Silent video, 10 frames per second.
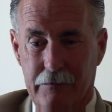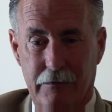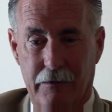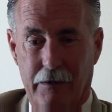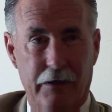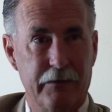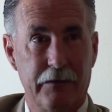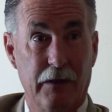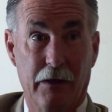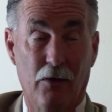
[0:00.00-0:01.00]

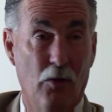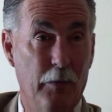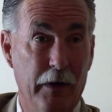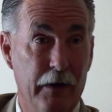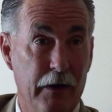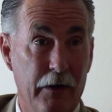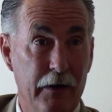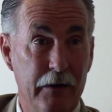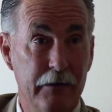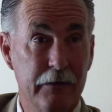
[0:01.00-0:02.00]
corrections, unincorporated
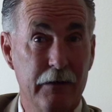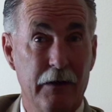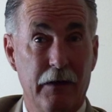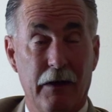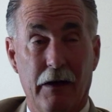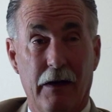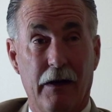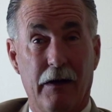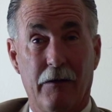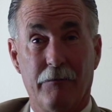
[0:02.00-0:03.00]
areas?
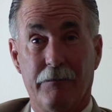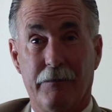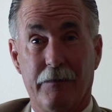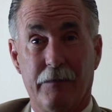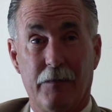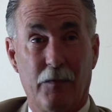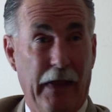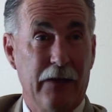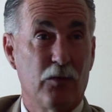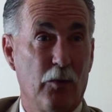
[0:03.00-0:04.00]

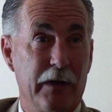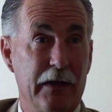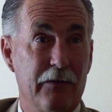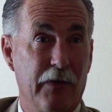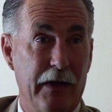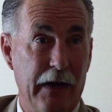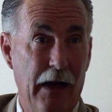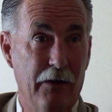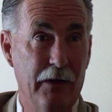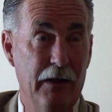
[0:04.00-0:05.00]
That's what we need to find
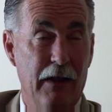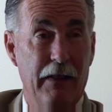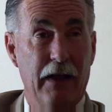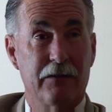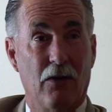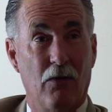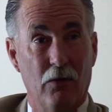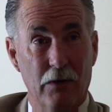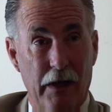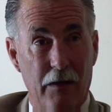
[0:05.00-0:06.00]
out. That's a
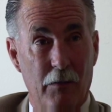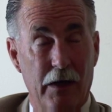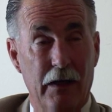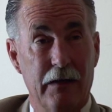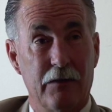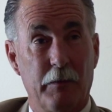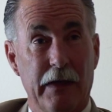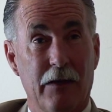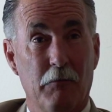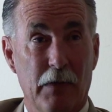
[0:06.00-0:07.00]
whole lot of money that's
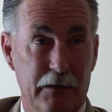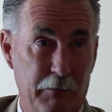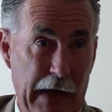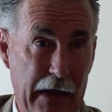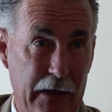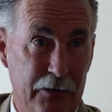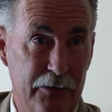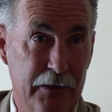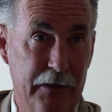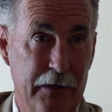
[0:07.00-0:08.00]
being
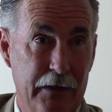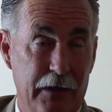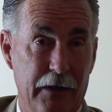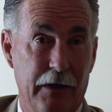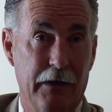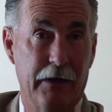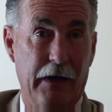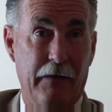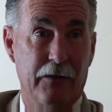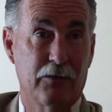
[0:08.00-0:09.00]
mismanaged.
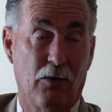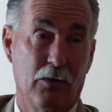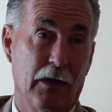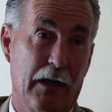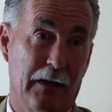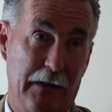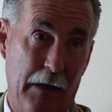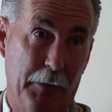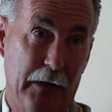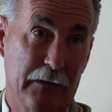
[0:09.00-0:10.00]
And that's a whole lot of
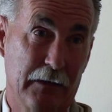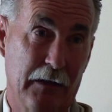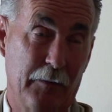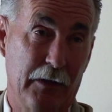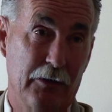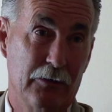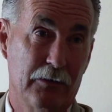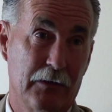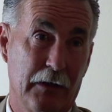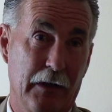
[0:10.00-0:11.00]
deputies that could be
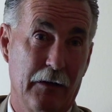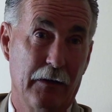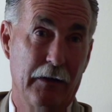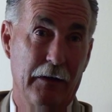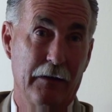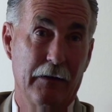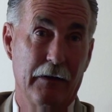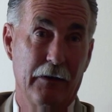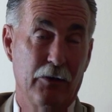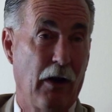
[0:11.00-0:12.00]
used and
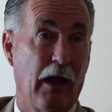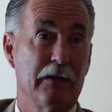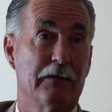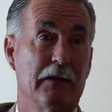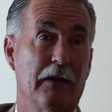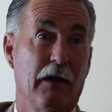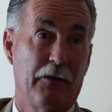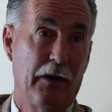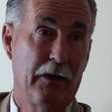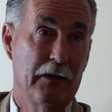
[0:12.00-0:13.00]
utilized in
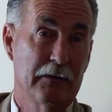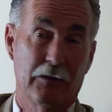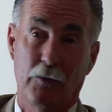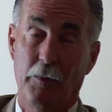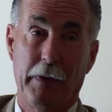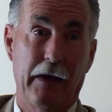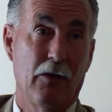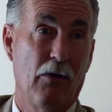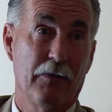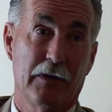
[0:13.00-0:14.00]
other areas, because we're paying
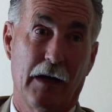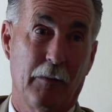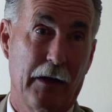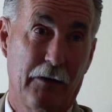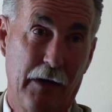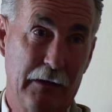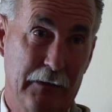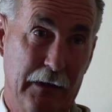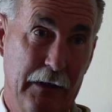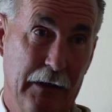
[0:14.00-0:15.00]
overtime like
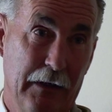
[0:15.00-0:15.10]
crazy